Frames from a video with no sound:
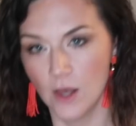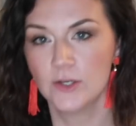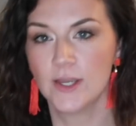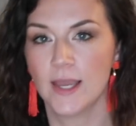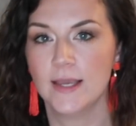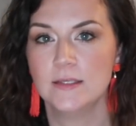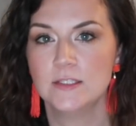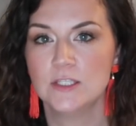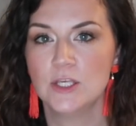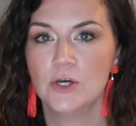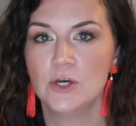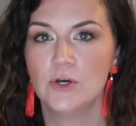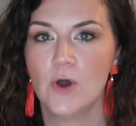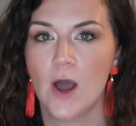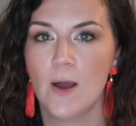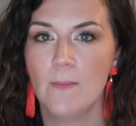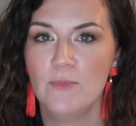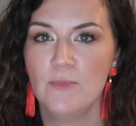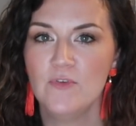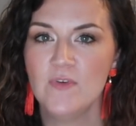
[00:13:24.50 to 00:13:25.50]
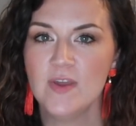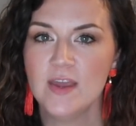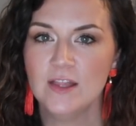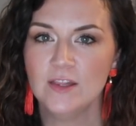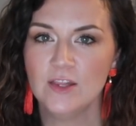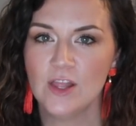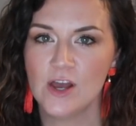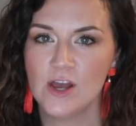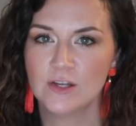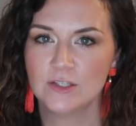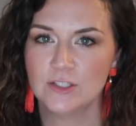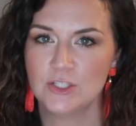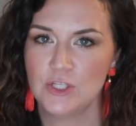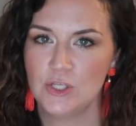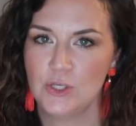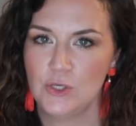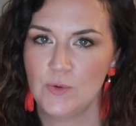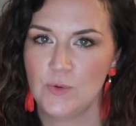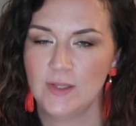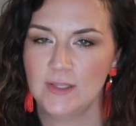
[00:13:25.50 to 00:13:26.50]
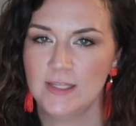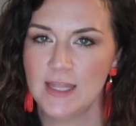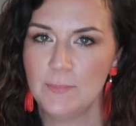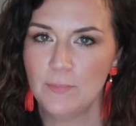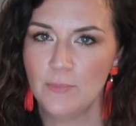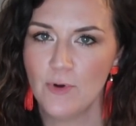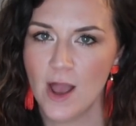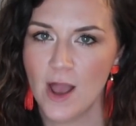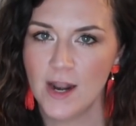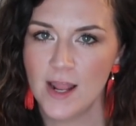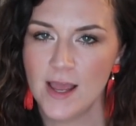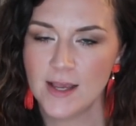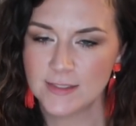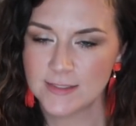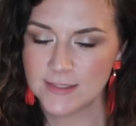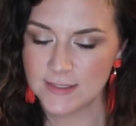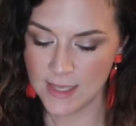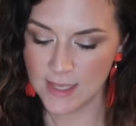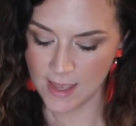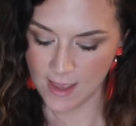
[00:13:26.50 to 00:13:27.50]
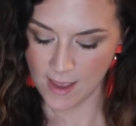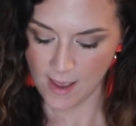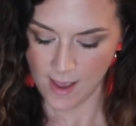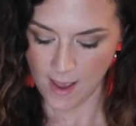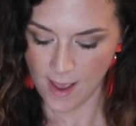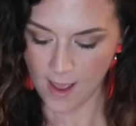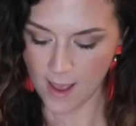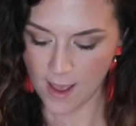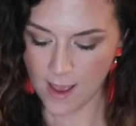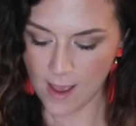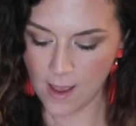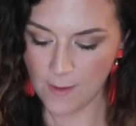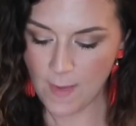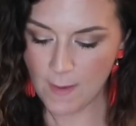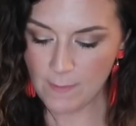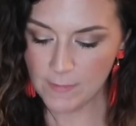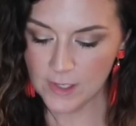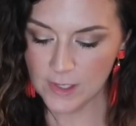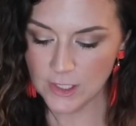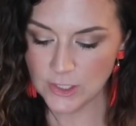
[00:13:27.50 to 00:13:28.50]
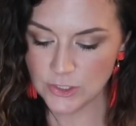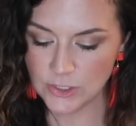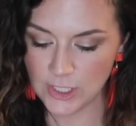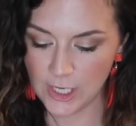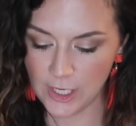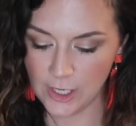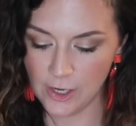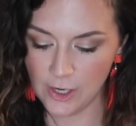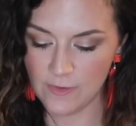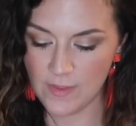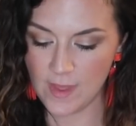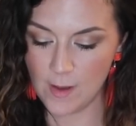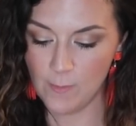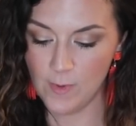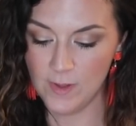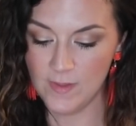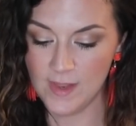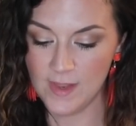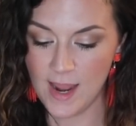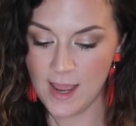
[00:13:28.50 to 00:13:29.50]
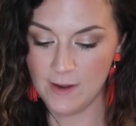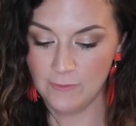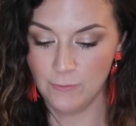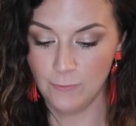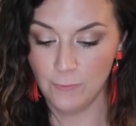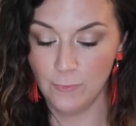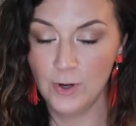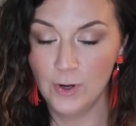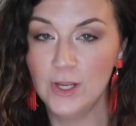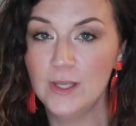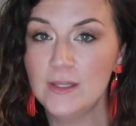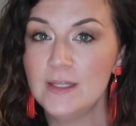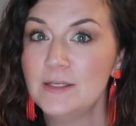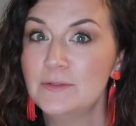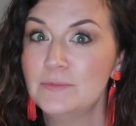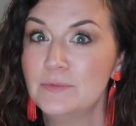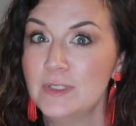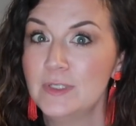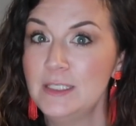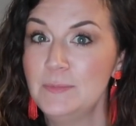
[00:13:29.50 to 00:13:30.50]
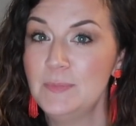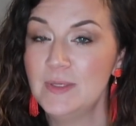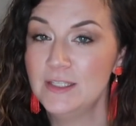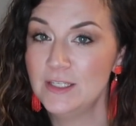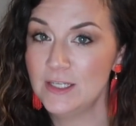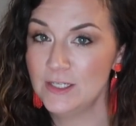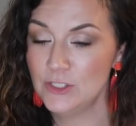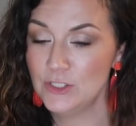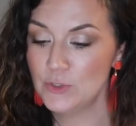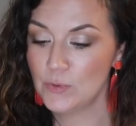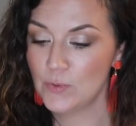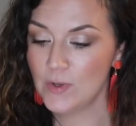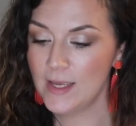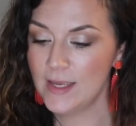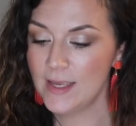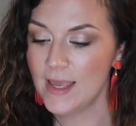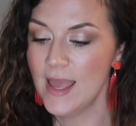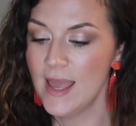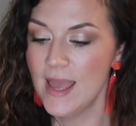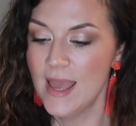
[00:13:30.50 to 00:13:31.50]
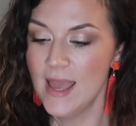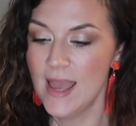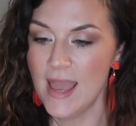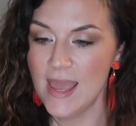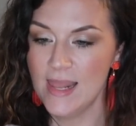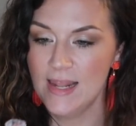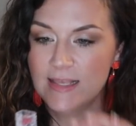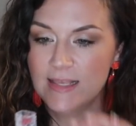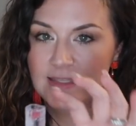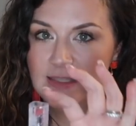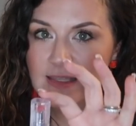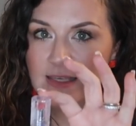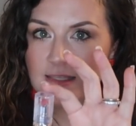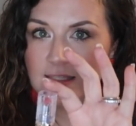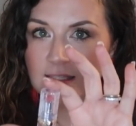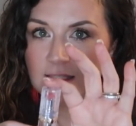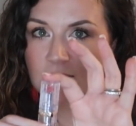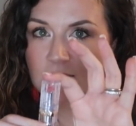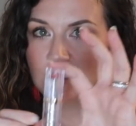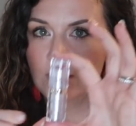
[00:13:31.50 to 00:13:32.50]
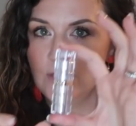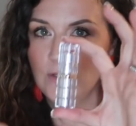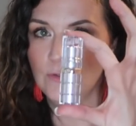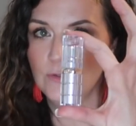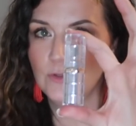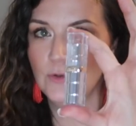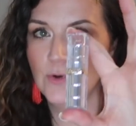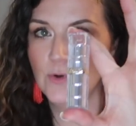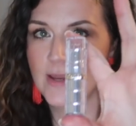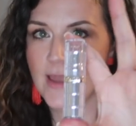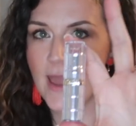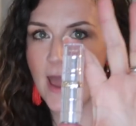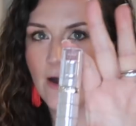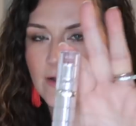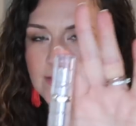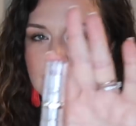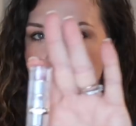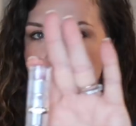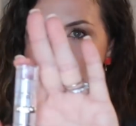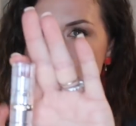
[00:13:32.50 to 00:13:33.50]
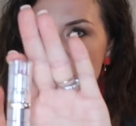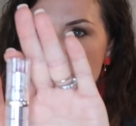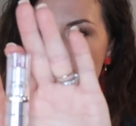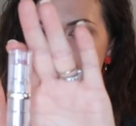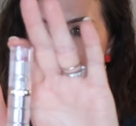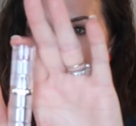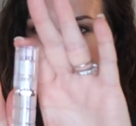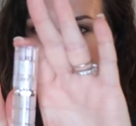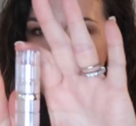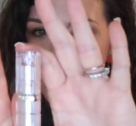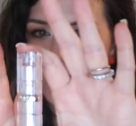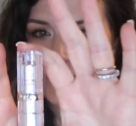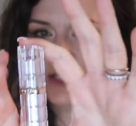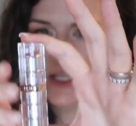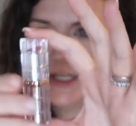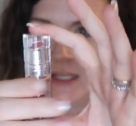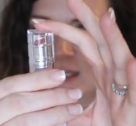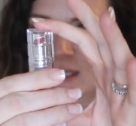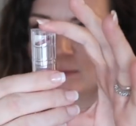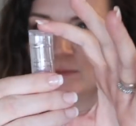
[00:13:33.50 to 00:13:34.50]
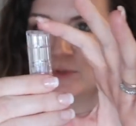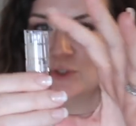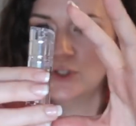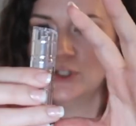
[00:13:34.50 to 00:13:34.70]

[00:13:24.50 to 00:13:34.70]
Okay, so moving along to lip products. I'm going to share that one that I've really been enjoying, and it's the new L'Oreal. It's this new packaging. I'm